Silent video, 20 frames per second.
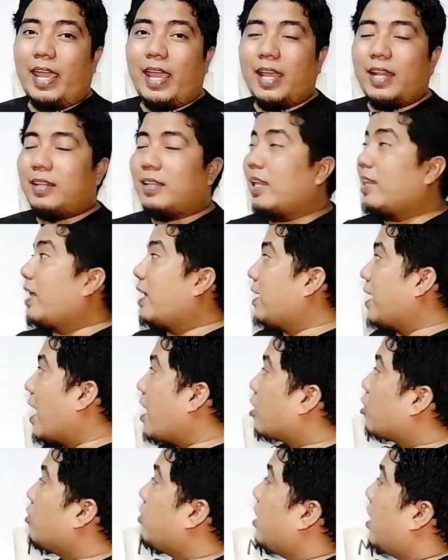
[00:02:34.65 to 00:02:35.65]
and the
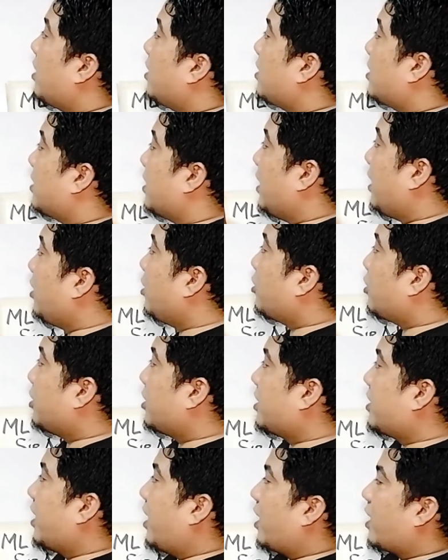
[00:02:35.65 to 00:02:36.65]
diagonals
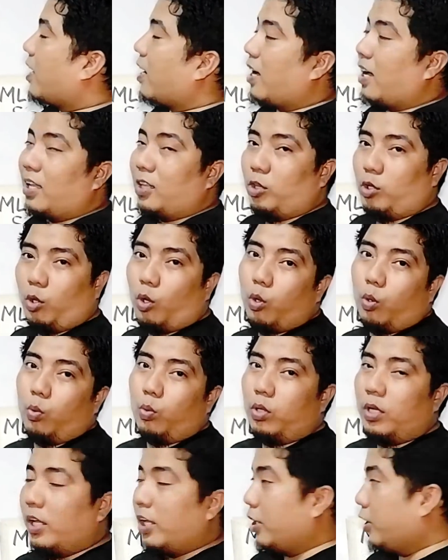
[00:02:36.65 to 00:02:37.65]
intersect at
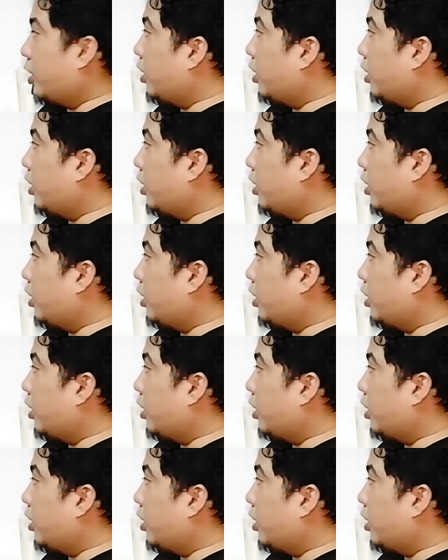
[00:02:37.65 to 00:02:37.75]
O.